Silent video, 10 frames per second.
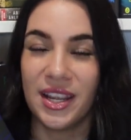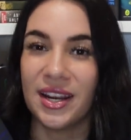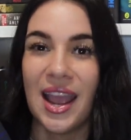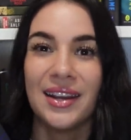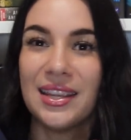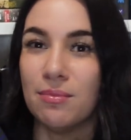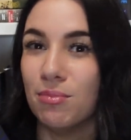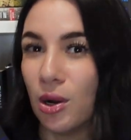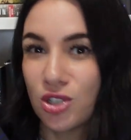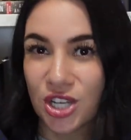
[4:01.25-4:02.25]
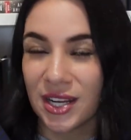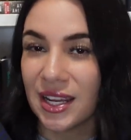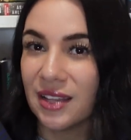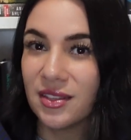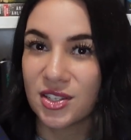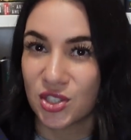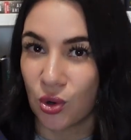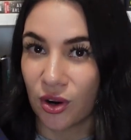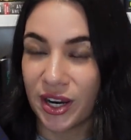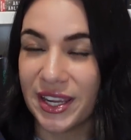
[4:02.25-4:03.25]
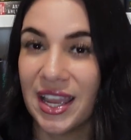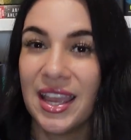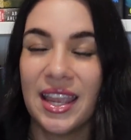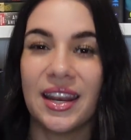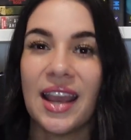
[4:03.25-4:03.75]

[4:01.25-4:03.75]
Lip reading: It had emotion in the story. It